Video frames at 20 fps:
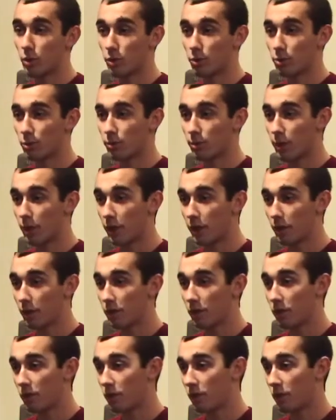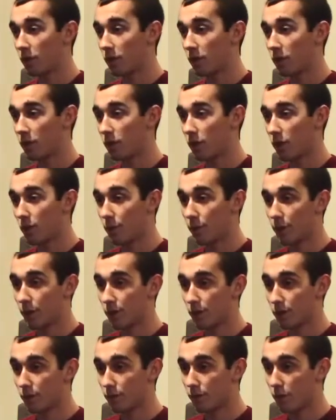respect
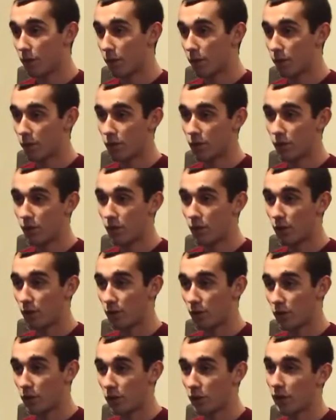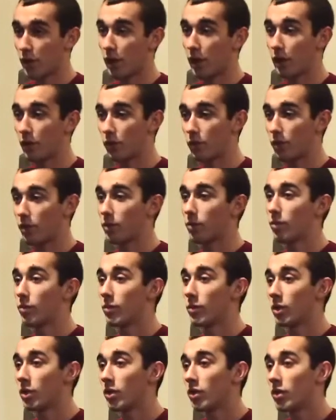among members of your division and from